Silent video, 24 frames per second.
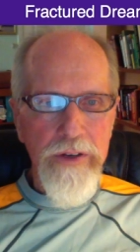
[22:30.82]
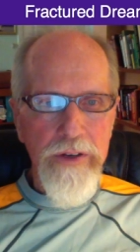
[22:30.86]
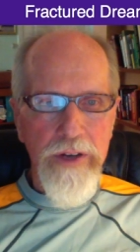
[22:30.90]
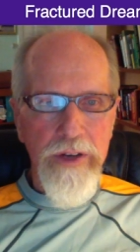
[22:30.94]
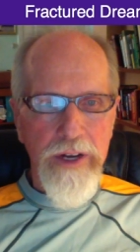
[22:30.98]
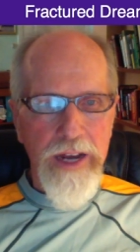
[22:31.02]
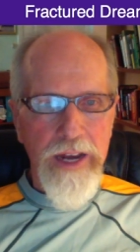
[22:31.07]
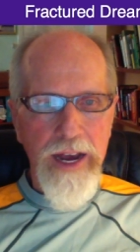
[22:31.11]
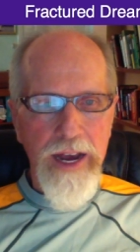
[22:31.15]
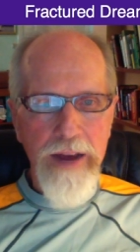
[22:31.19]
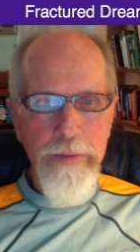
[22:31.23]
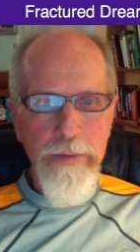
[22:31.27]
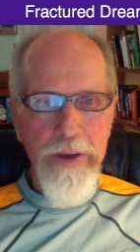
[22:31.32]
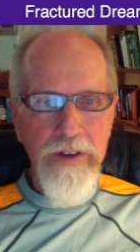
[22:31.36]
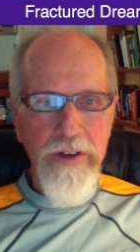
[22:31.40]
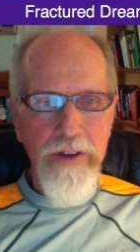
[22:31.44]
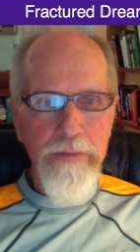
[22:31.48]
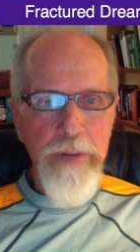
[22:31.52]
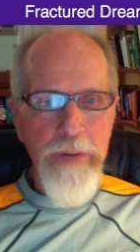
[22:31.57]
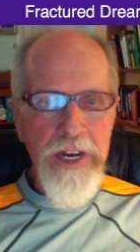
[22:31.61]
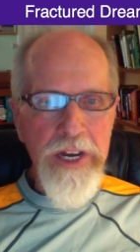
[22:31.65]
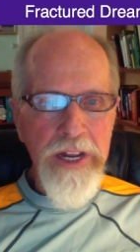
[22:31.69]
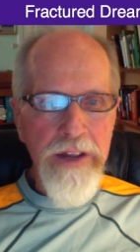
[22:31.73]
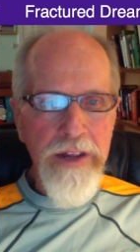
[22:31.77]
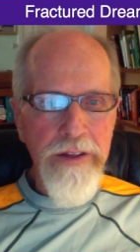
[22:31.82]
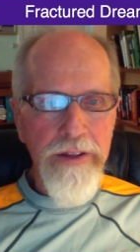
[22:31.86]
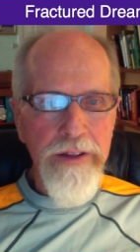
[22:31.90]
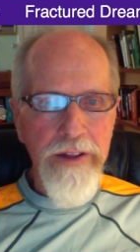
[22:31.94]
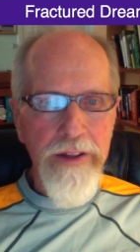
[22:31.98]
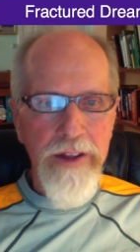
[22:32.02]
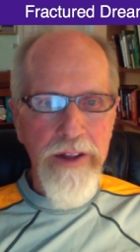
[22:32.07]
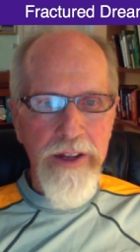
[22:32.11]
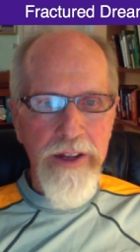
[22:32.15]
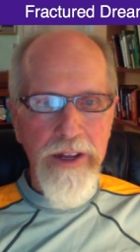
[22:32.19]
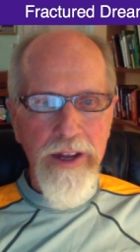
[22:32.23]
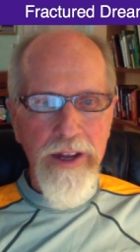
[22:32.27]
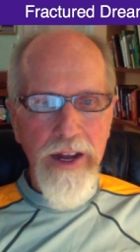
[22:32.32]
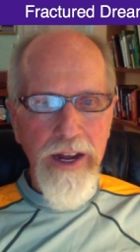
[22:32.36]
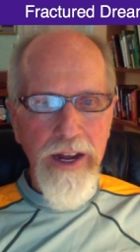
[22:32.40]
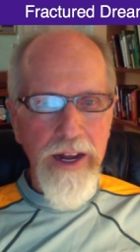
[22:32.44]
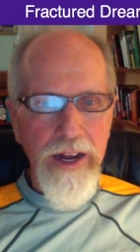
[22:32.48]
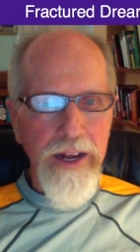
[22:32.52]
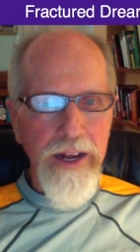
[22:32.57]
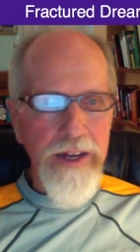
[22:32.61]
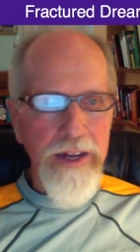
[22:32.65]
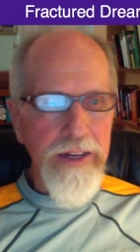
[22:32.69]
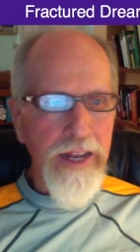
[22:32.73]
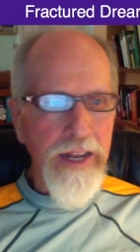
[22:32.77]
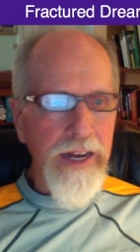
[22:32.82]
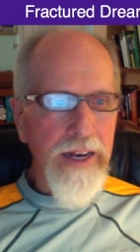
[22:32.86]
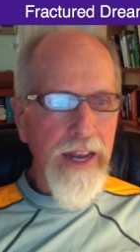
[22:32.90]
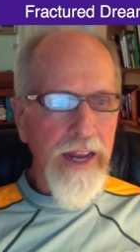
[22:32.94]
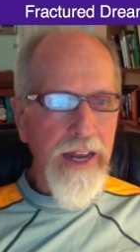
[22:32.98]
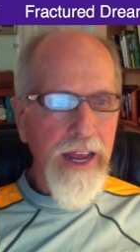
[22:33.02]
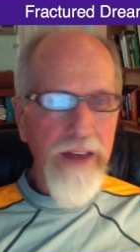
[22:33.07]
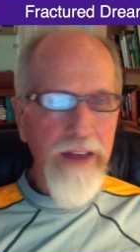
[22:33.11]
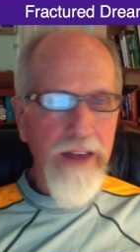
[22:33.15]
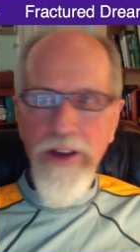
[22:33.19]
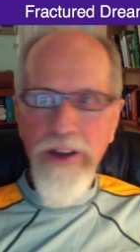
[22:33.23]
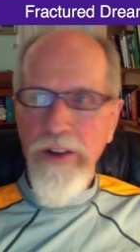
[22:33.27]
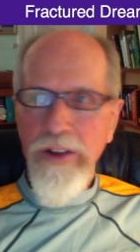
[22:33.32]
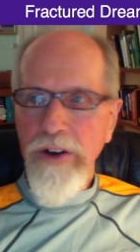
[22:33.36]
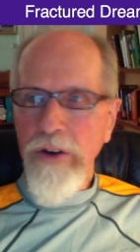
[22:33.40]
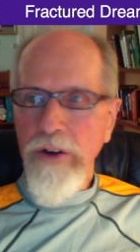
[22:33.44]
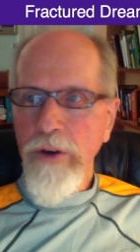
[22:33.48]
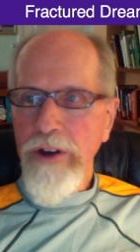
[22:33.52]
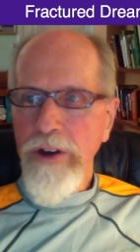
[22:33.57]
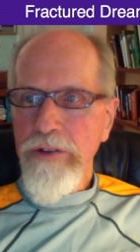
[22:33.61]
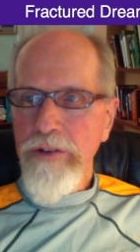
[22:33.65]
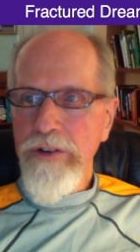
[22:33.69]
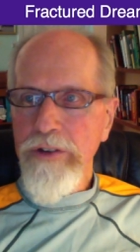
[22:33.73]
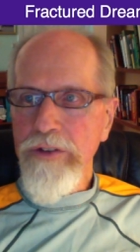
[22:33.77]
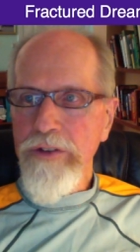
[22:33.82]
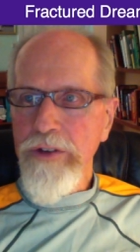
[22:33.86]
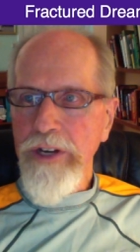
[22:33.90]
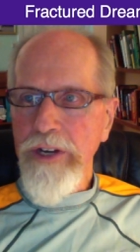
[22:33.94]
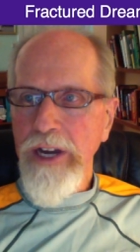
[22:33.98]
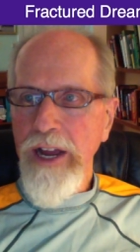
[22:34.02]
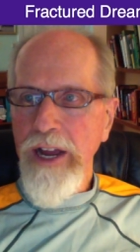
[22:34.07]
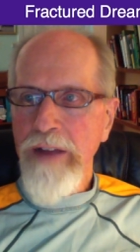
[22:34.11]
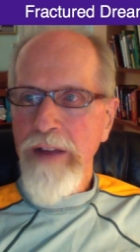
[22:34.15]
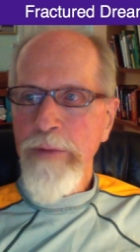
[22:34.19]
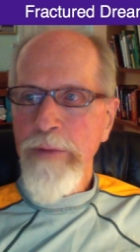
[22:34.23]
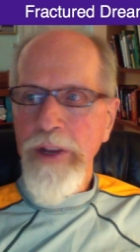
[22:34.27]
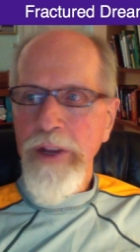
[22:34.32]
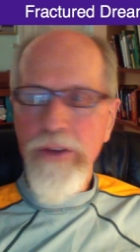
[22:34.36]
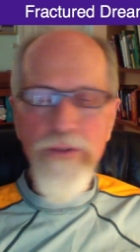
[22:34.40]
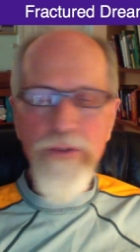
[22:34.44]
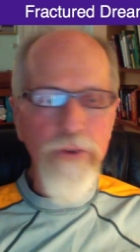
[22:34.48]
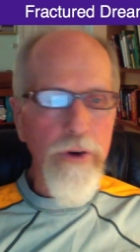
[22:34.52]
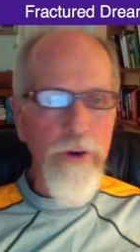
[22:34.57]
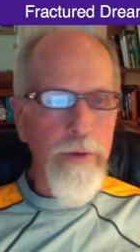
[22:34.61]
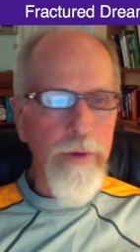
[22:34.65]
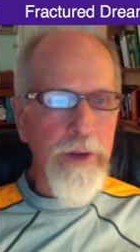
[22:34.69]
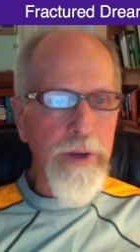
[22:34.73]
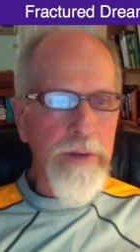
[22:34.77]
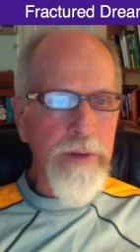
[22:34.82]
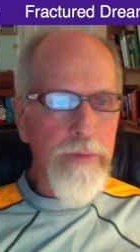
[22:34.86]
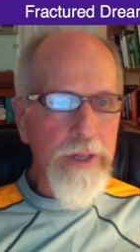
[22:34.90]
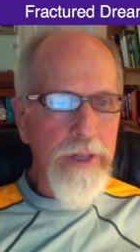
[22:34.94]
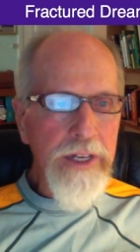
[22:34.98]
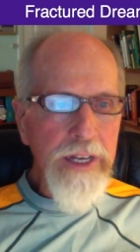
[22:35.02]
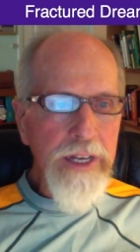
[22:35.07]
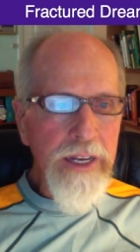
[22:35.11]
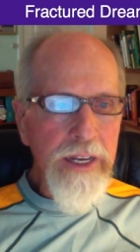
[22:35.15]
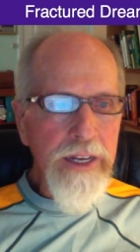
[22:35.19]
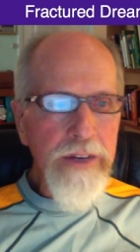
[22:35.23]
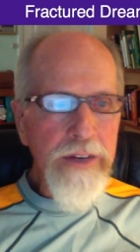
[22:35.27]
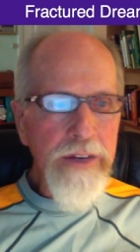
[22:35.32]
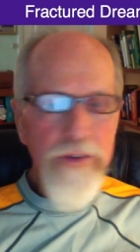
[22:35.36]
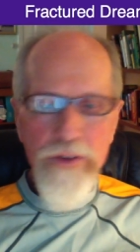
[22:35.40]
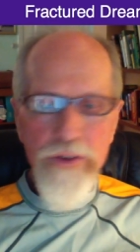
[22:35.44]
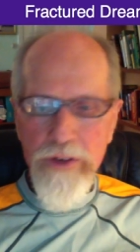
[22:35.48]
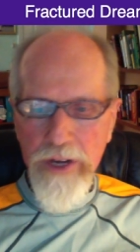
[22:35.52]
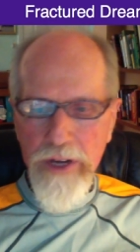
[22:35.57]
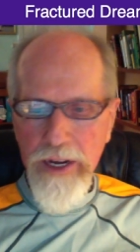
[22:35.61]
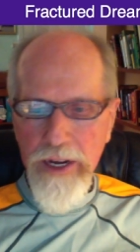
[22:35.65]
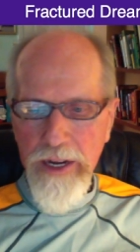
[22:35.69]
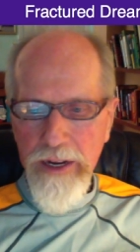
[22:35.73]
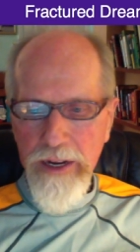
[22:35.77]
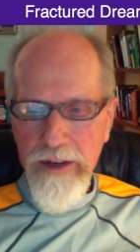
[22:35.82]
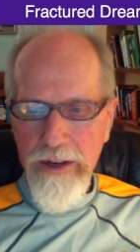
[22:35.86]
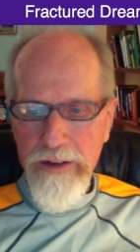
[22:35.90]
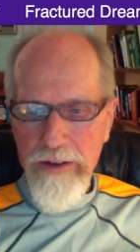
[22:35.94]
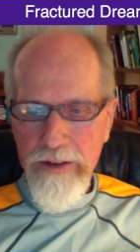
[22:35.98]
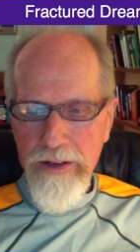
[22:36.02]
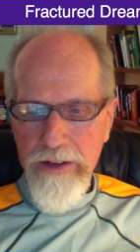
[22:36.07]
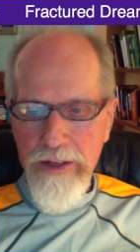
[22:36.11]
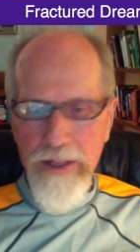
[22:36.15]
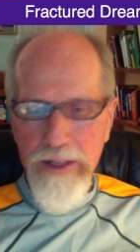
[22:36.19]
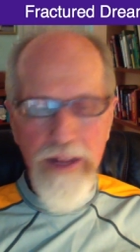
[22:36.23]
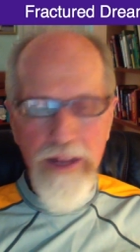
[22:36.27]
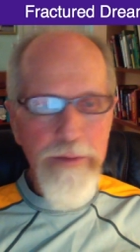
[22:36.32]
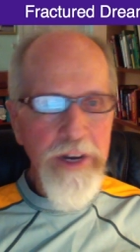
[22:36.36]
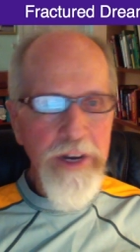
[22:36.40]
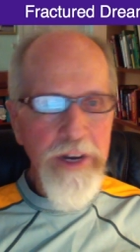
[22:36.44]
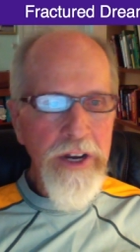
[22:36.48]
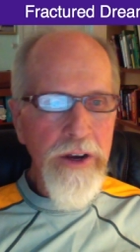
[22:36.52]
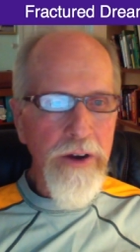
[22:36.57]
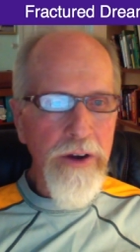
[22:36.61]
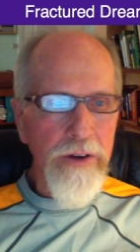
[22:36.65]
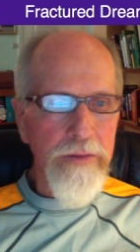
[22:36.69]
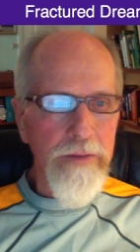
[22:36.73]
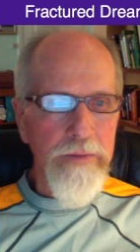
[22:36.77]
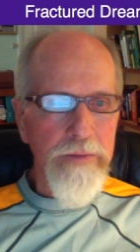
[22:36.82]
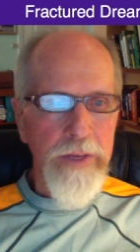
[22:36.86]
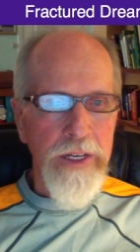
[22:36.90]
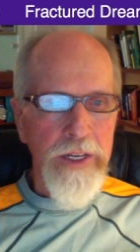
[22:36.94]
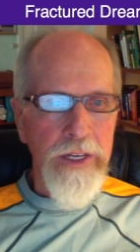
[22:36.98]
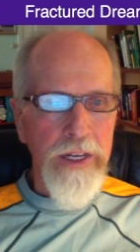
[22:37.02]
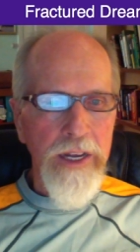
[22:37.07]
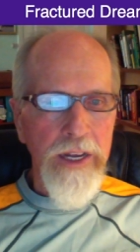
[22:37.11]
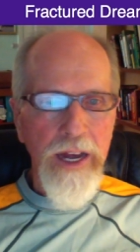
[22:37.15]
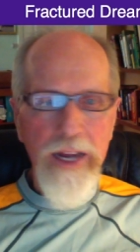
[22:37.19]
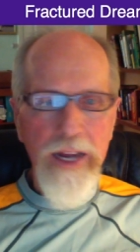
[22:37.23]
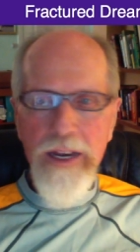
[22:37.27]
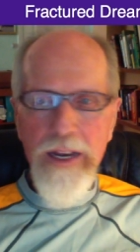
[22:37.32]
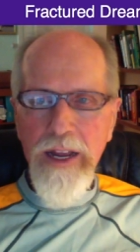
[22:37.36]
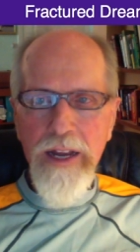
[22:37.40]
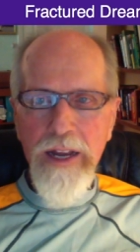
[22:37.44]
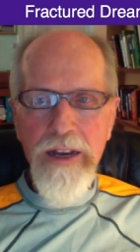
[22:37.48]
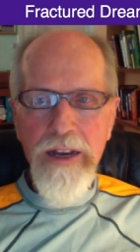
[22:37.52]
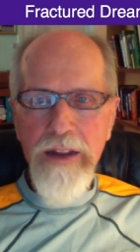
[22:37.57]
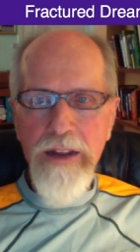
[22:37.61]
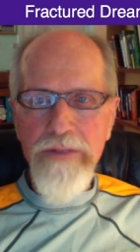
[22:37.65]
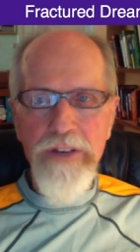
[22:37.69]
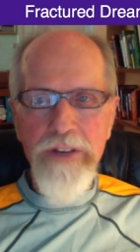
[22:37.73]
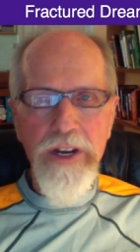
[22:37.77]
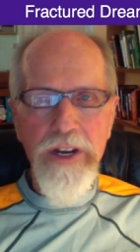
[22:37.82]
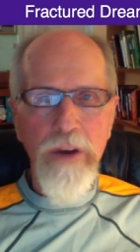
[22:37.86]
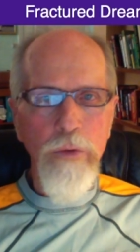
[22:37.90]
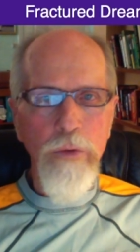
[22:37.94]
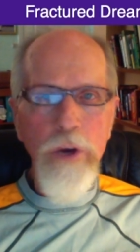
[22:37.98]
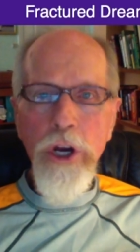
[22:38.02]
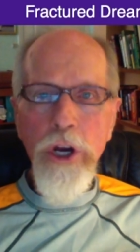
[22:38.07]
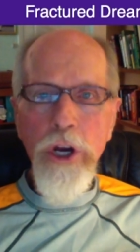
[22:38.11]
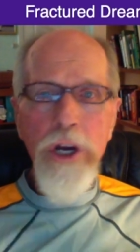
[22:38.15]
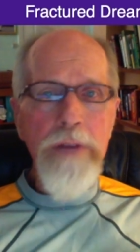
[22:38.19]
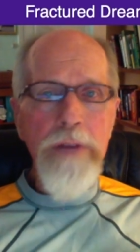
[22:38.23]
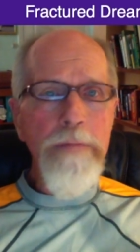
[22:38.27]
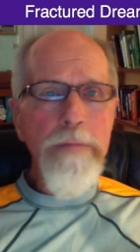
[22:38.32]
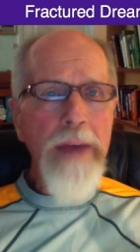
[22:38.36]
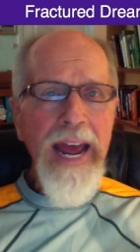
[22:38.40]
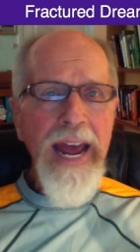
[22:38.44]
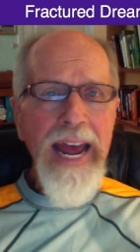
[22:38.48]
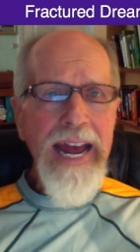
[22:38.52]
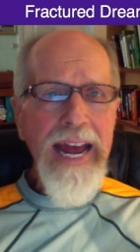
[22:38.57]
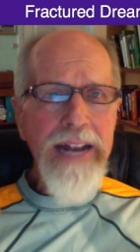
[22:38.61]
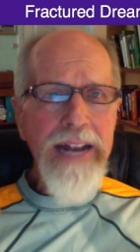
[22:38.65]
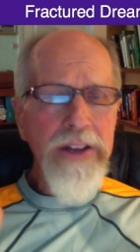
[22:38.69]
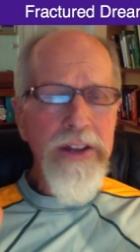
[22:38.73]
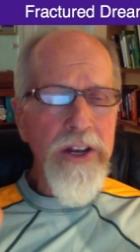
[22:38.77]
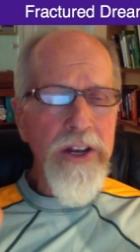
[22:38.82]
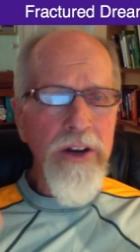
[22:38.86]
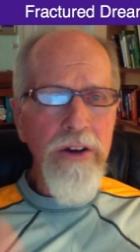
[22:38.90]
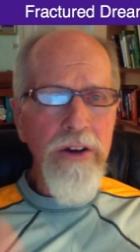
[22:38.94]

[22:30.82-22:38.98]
a copy of Beneath and have other questions or comments for me, please let me know. I'd love to hear good, bad.